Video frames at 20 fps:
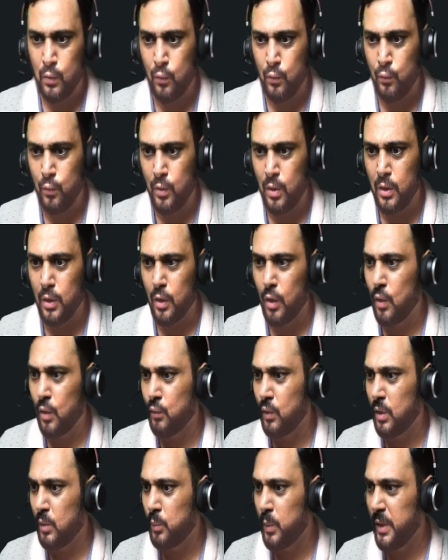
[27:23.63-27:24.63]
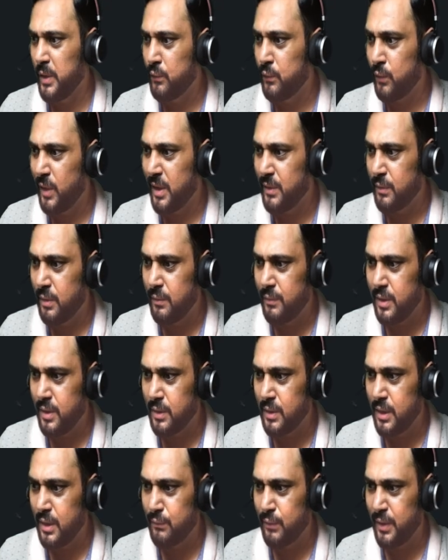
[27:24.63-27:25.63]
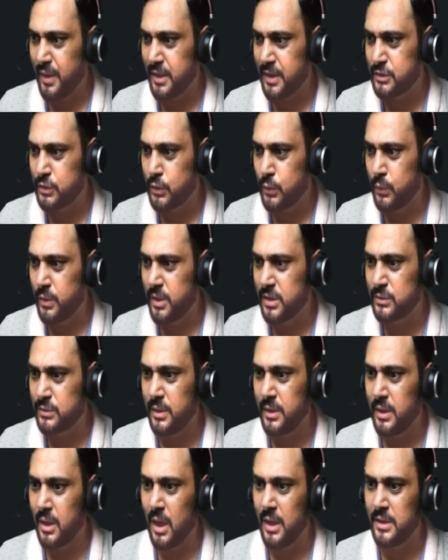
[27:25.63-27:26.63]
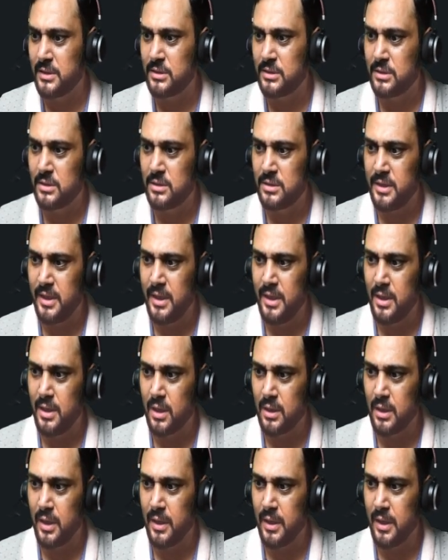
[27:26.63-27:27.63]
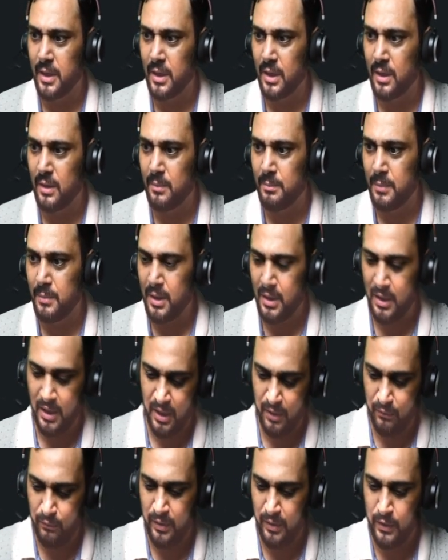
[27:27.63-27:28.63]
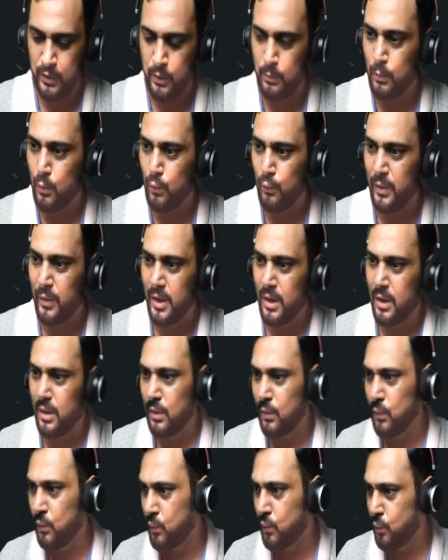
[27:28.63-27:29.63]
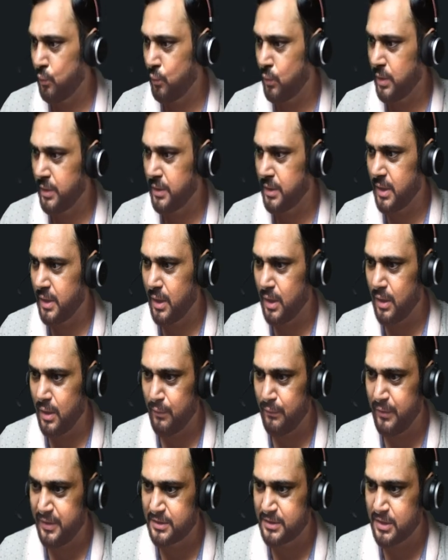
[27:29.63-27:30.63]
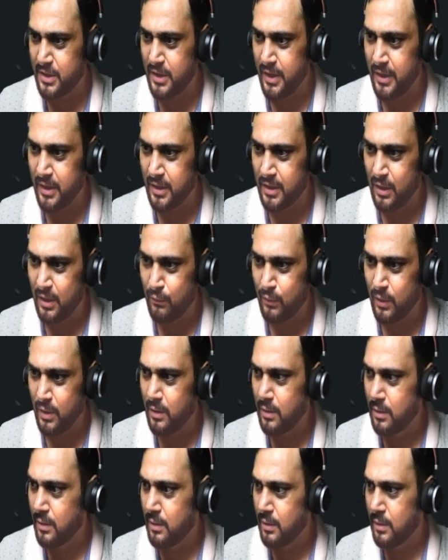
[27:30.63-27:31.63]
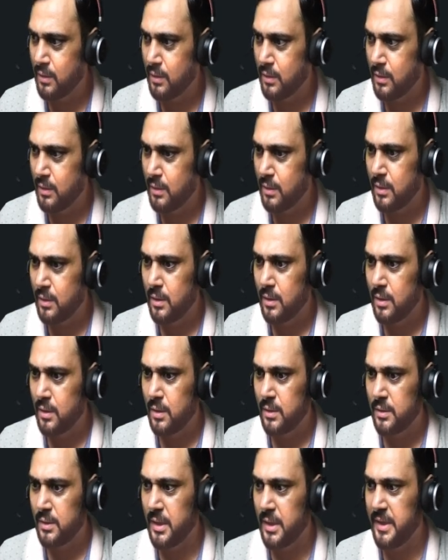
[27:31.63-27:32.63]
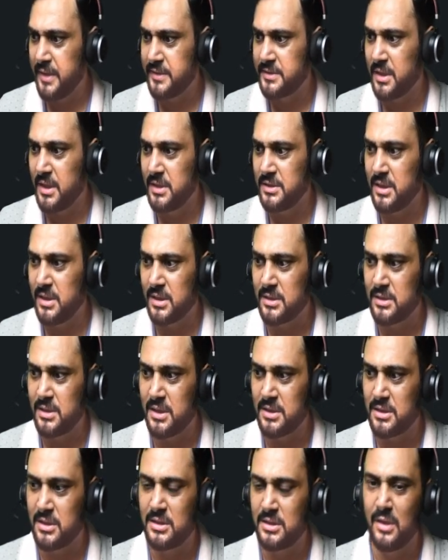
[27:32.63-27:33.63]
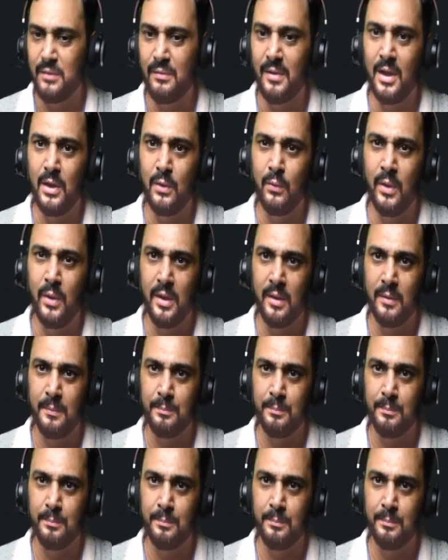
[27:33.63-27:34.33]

1.5 hour. If I execute this thing, I see nothing here. But if I remove here one, if it's greater than 1, then it says yes, this is the value here.